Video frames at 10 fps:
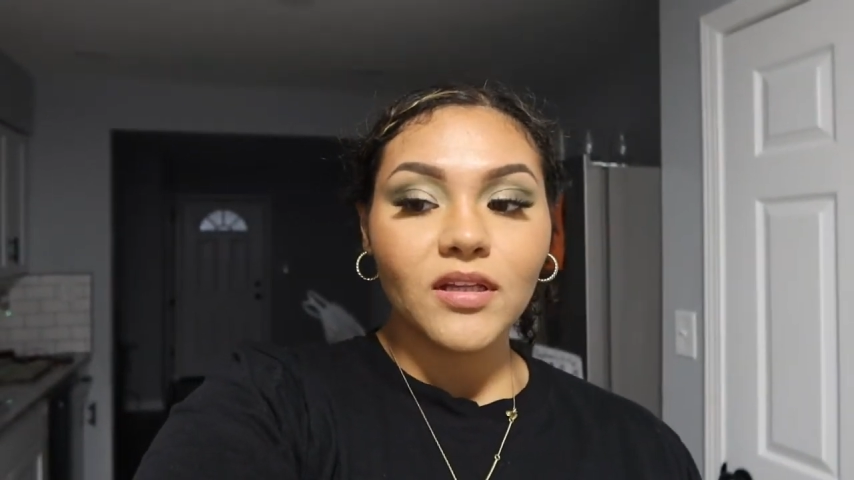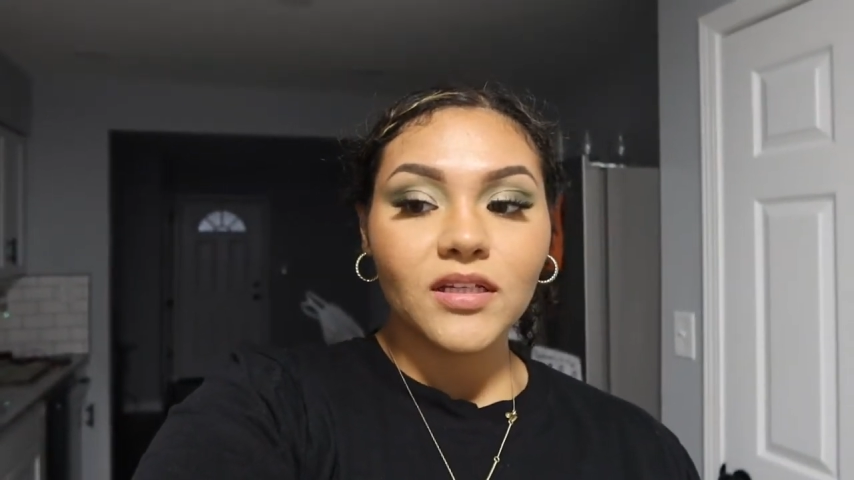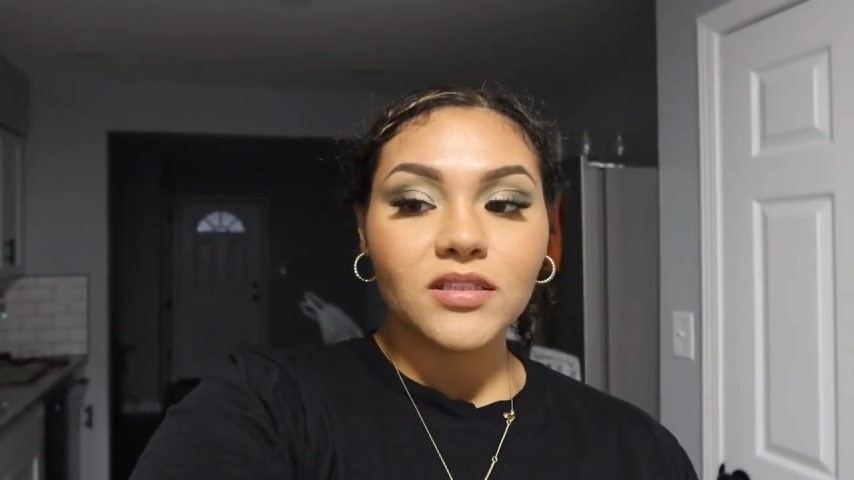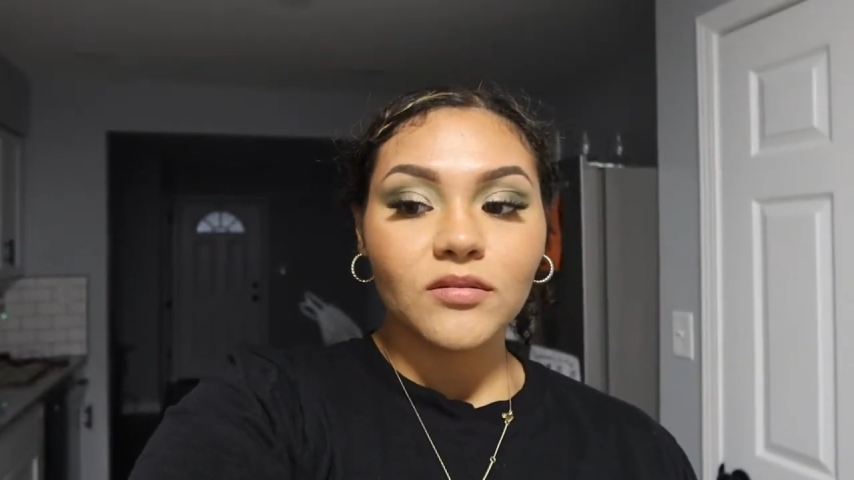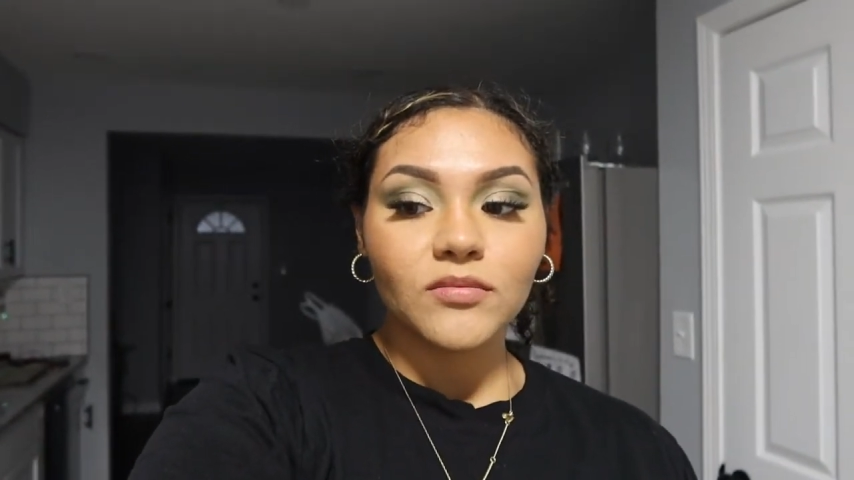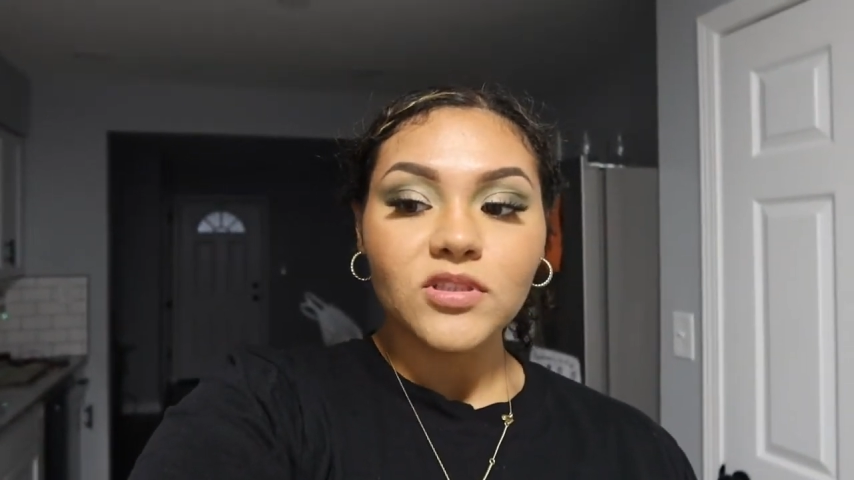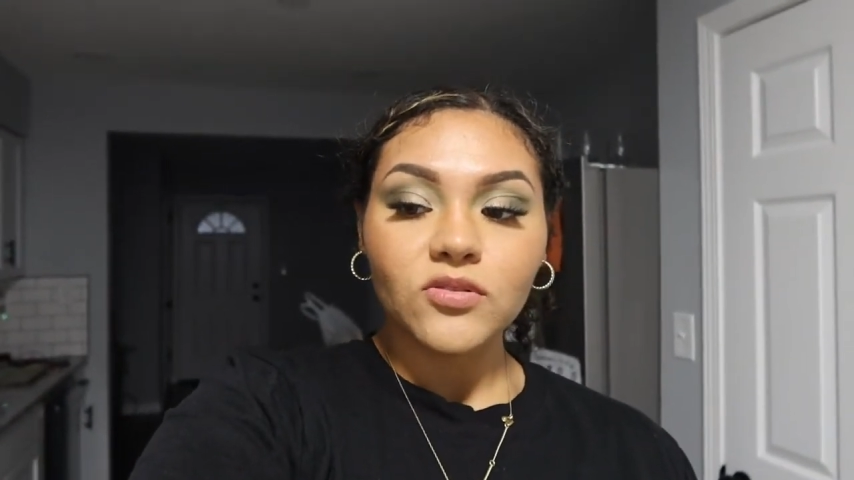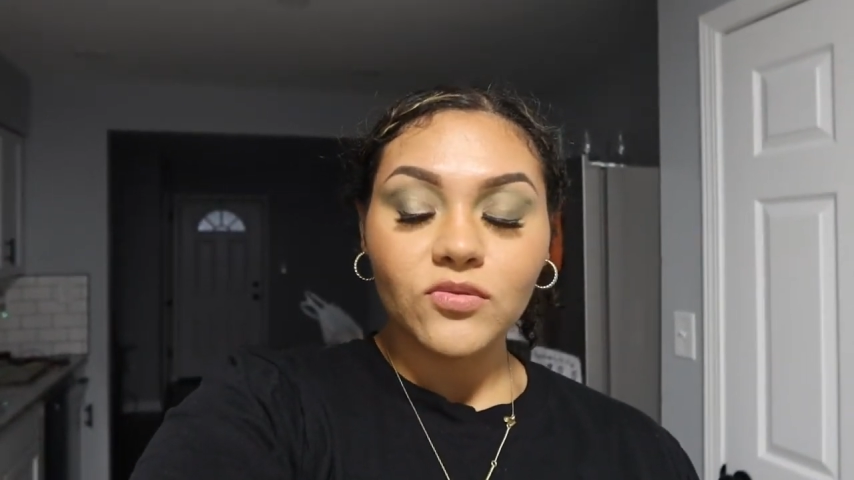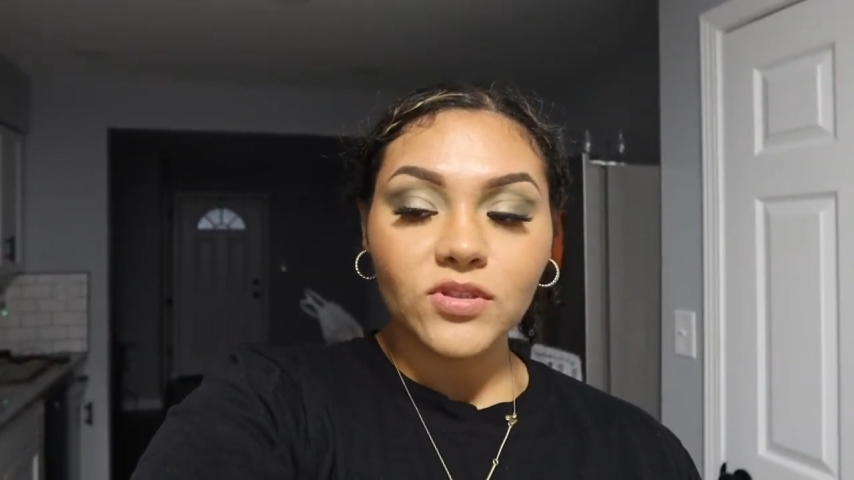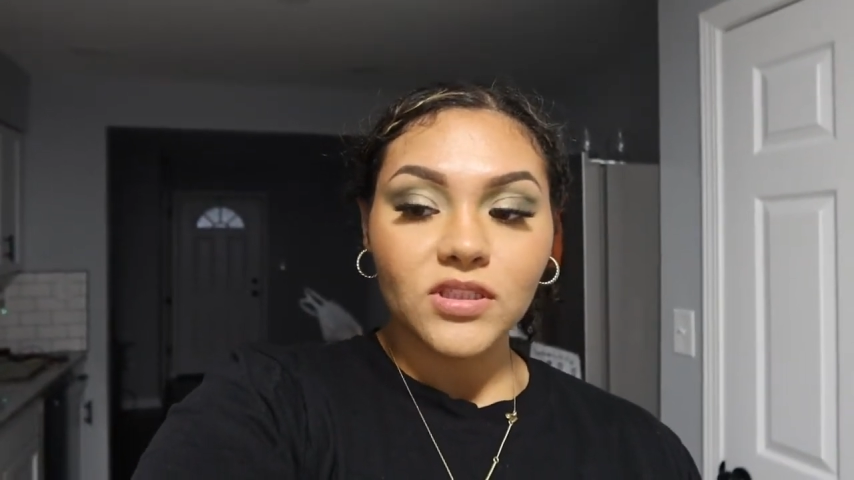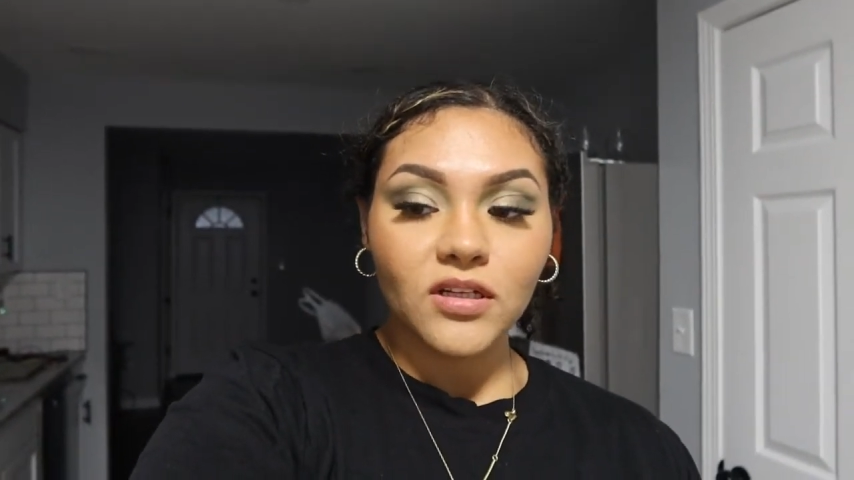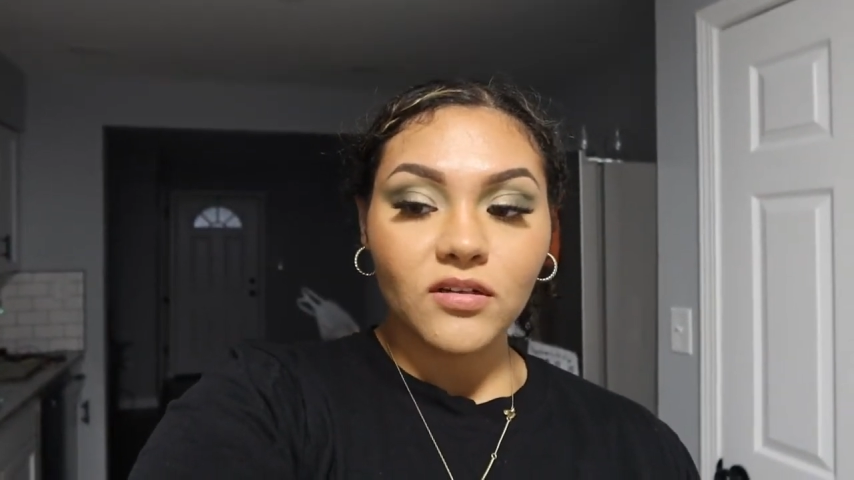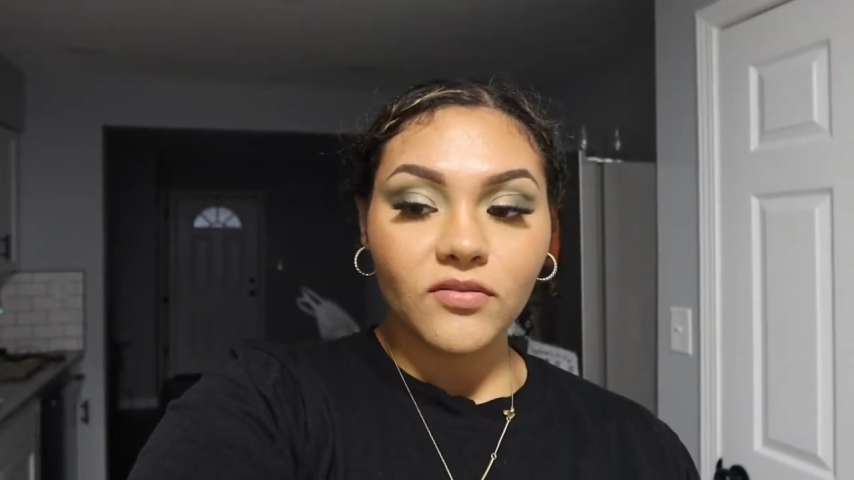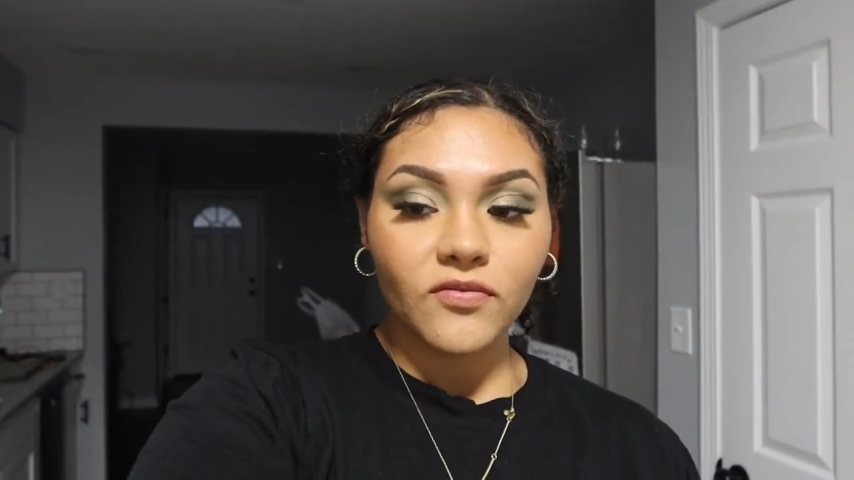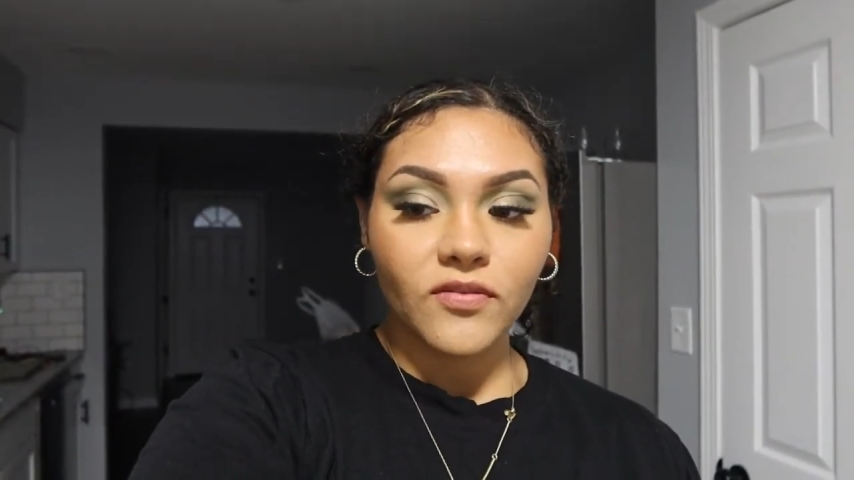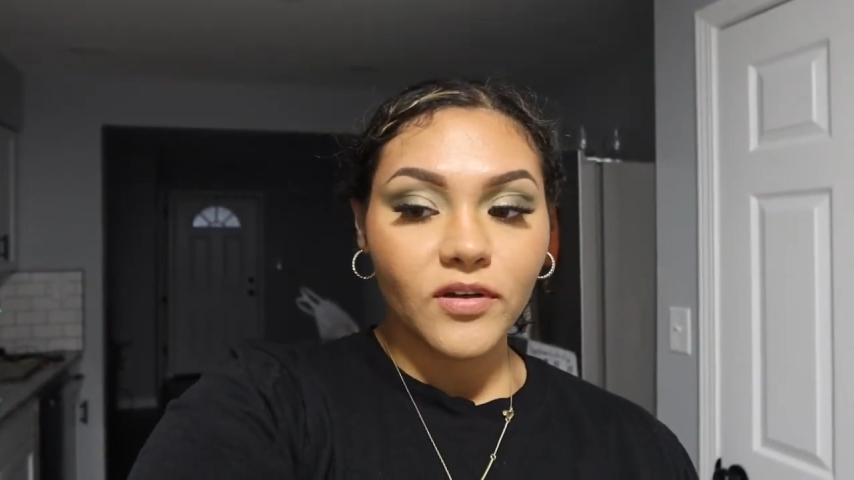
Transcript: like some school stuff.